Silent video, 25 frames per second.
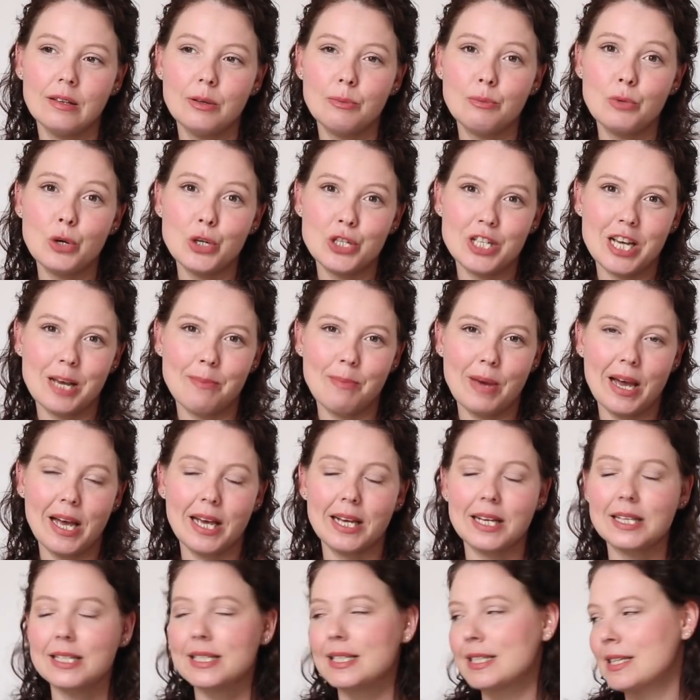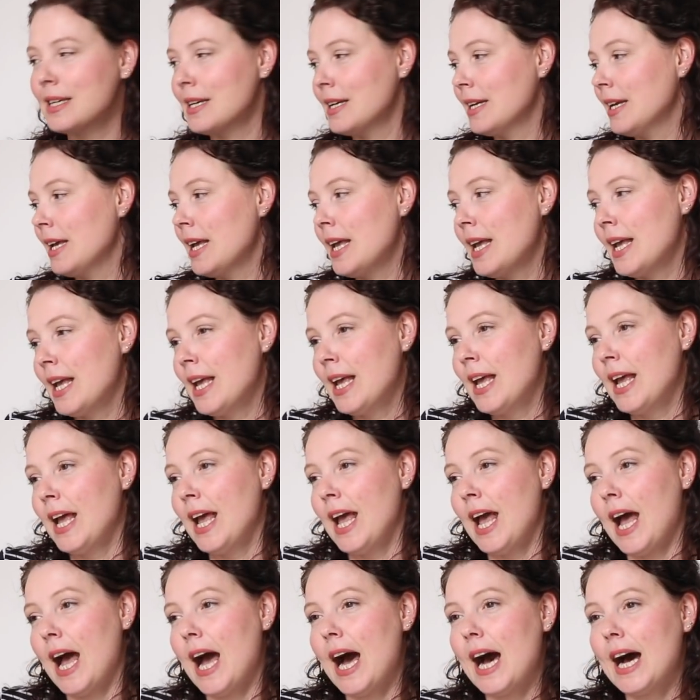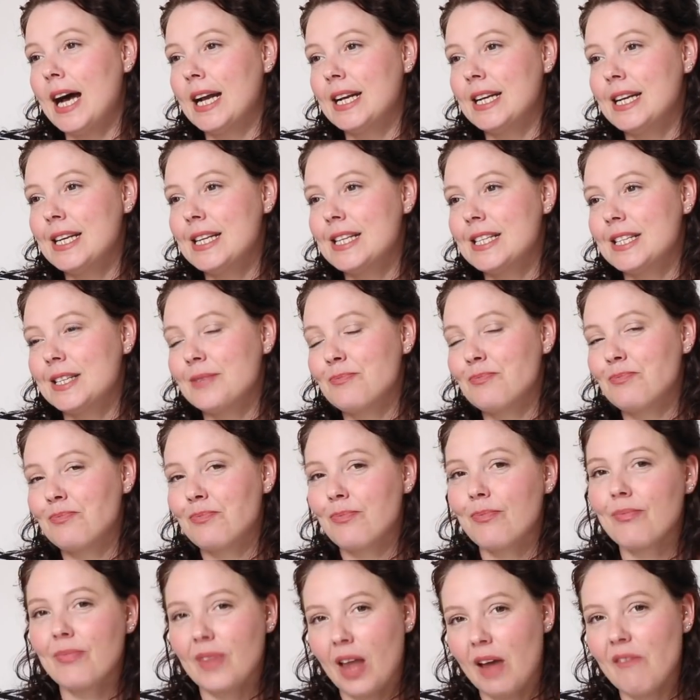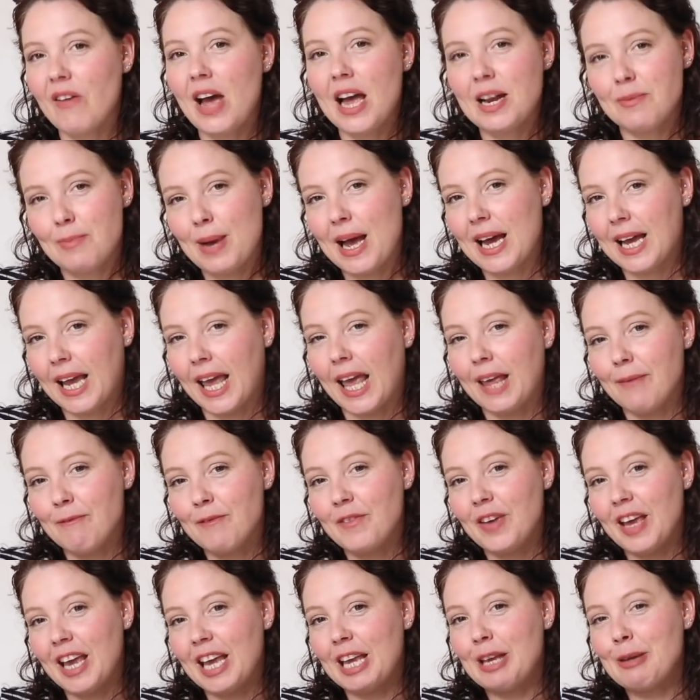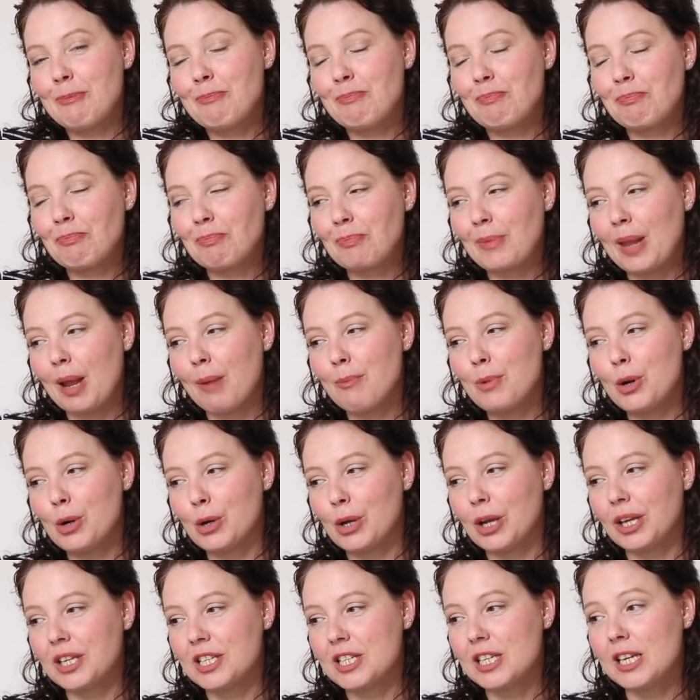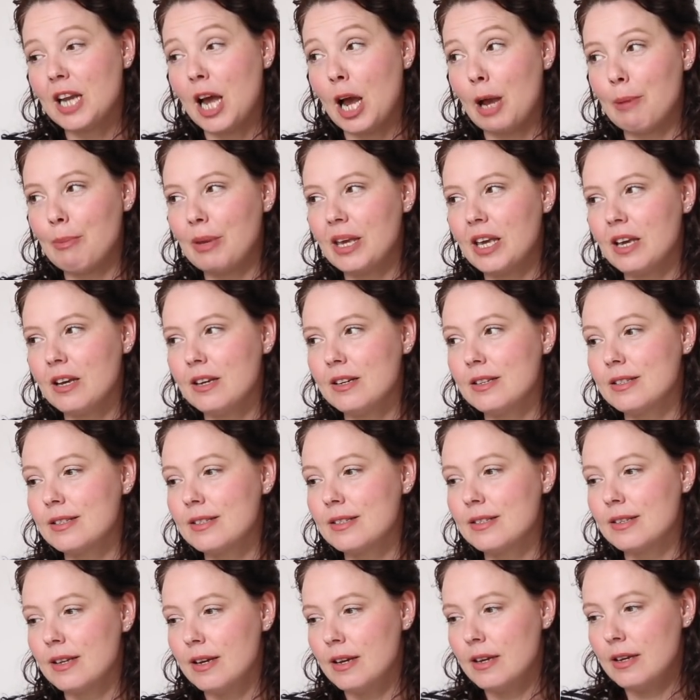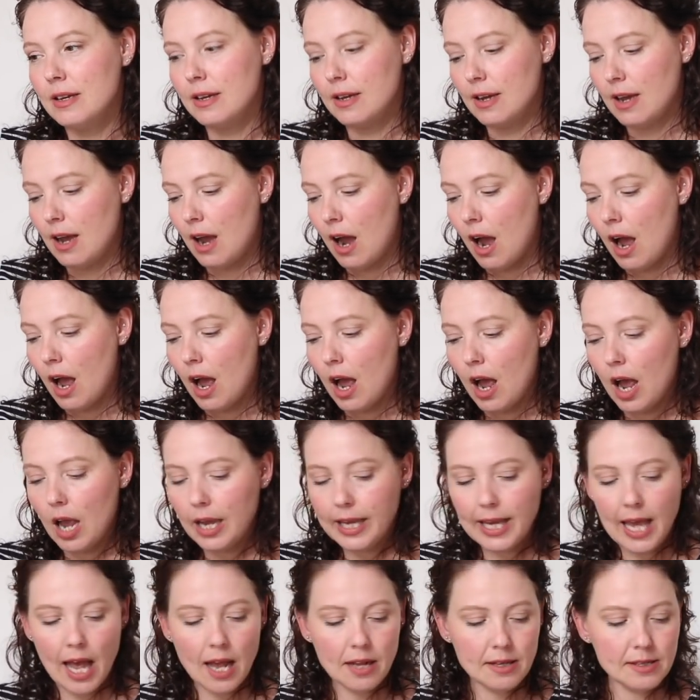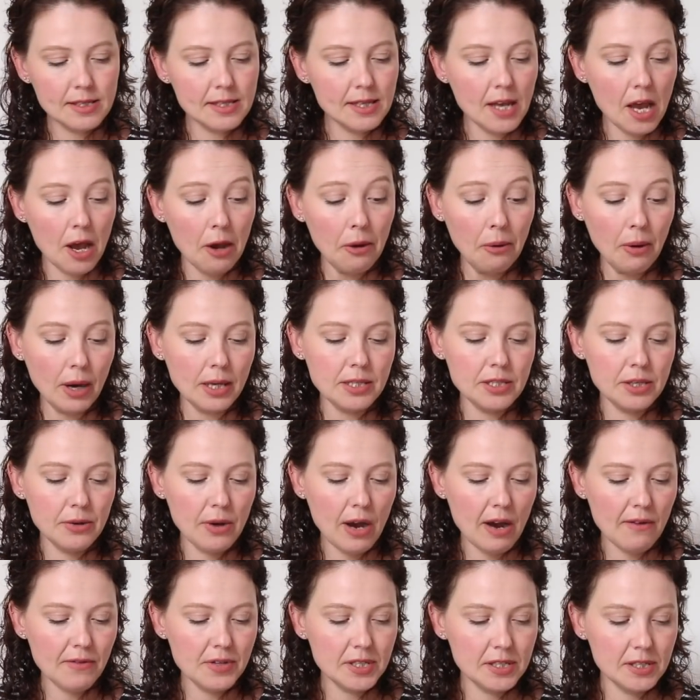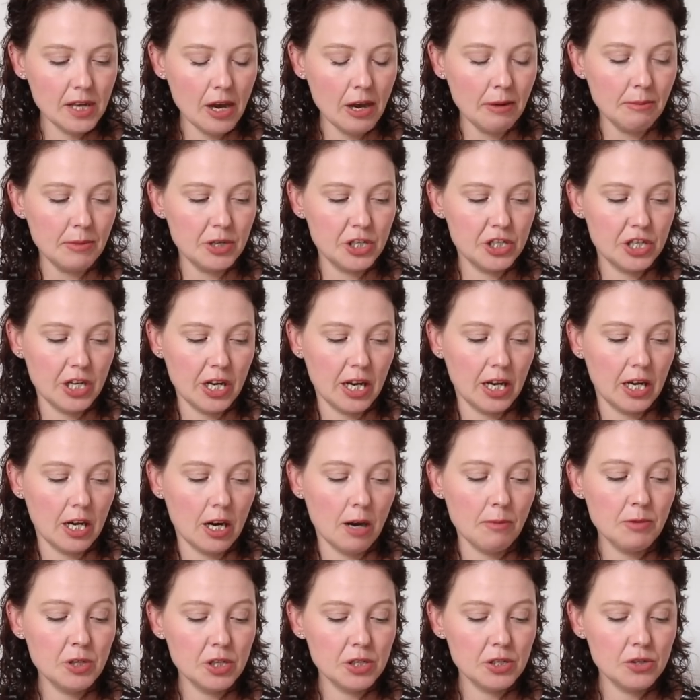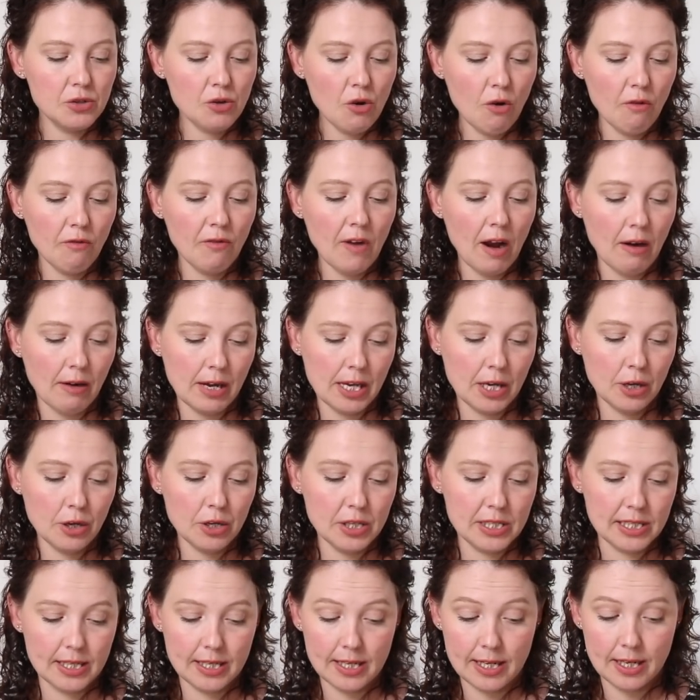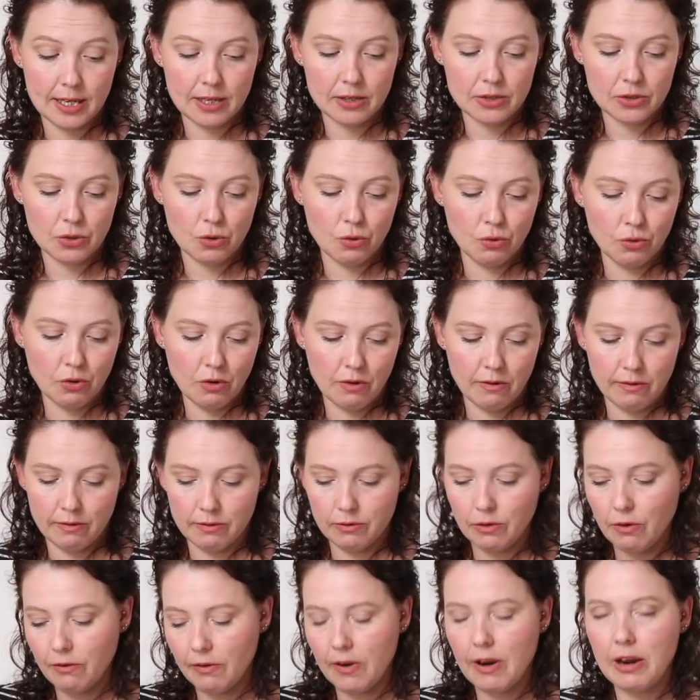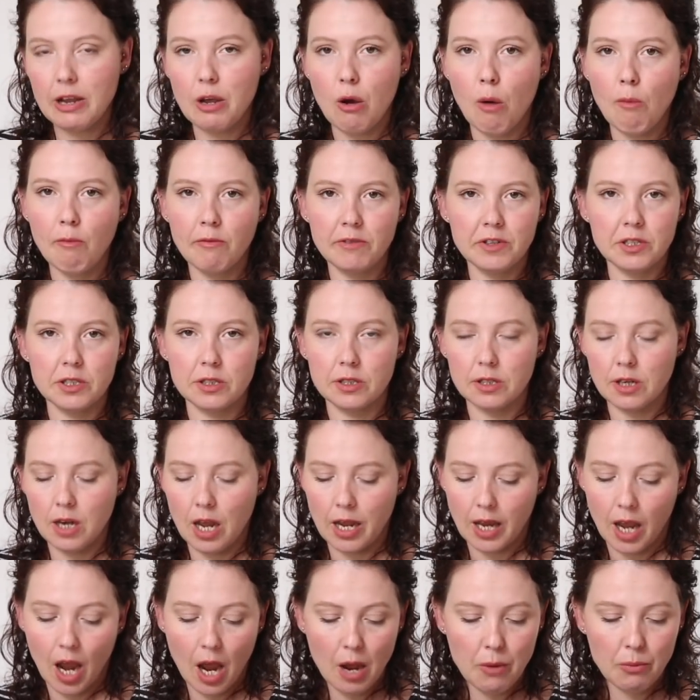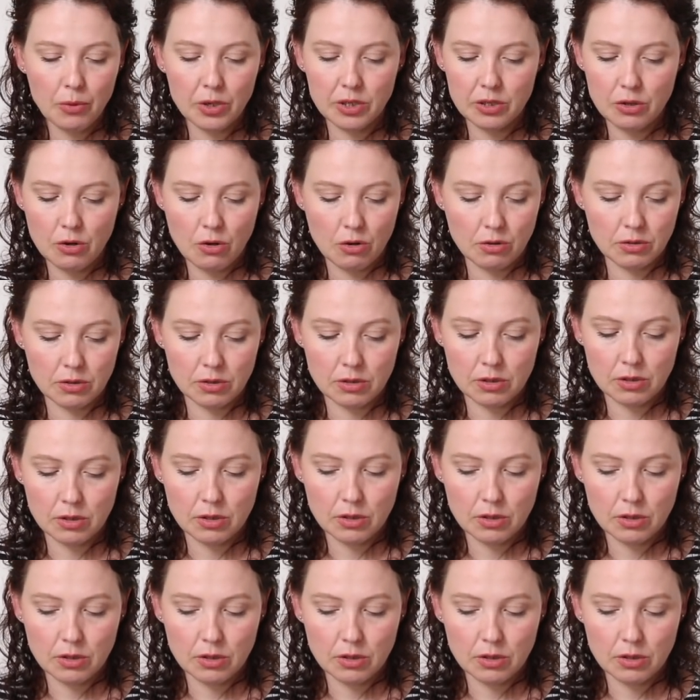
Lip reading: project bags, and I've had bag envy, I'm not going to lie, because I can sew. I do have a sewing machine. I'm just not very good at it, or not very confident. Like, I would not